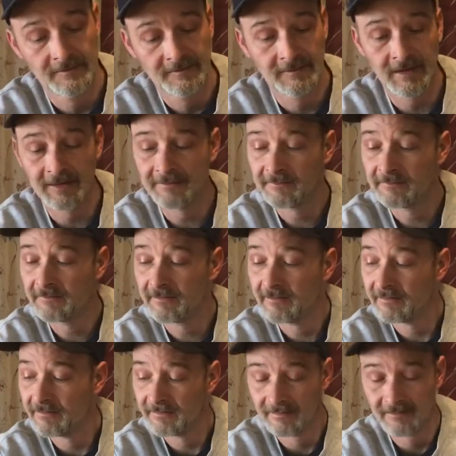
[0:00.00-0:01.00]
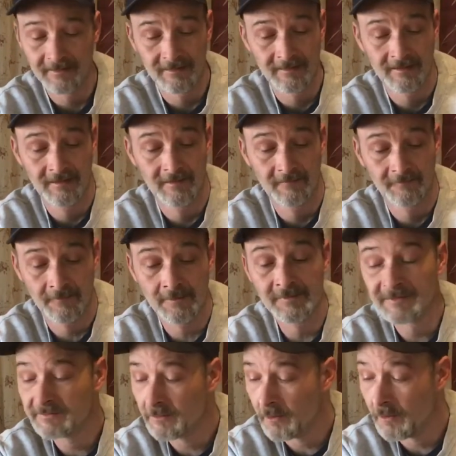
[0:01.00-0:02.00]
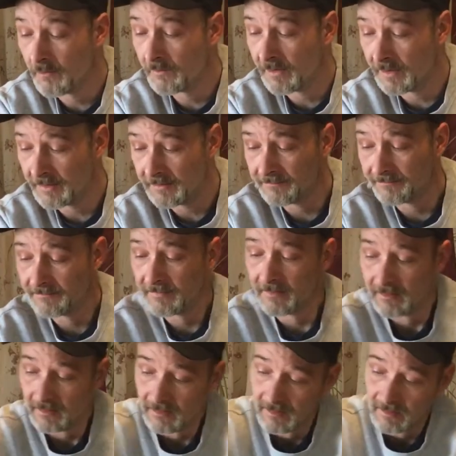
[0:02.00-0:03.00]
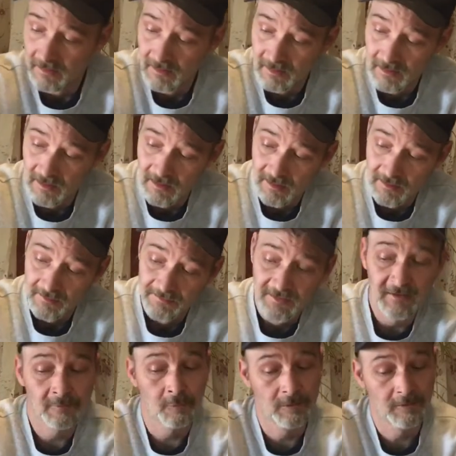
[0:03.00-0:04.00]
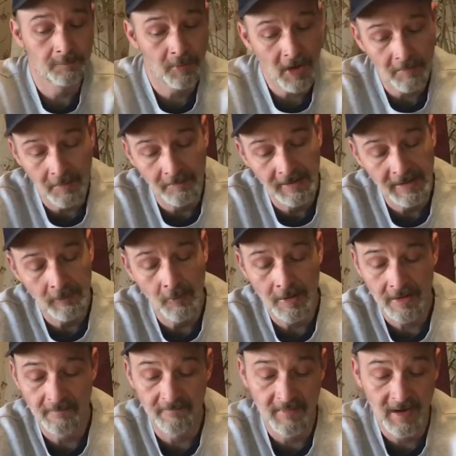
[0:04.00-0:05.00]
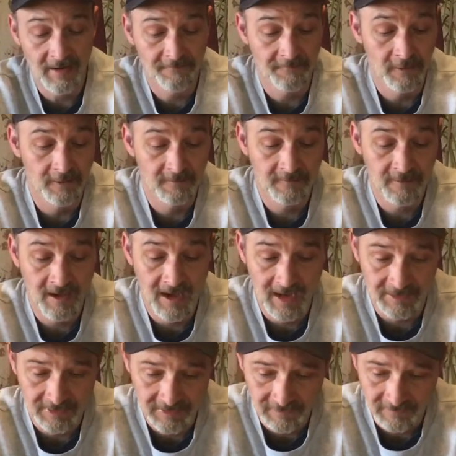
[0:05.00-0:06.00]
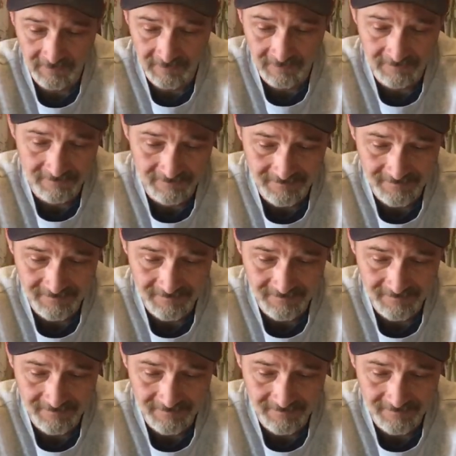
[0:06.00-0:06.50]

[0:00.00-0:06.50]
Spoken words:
dust from the stove on it. This was probably one of my first hatchets.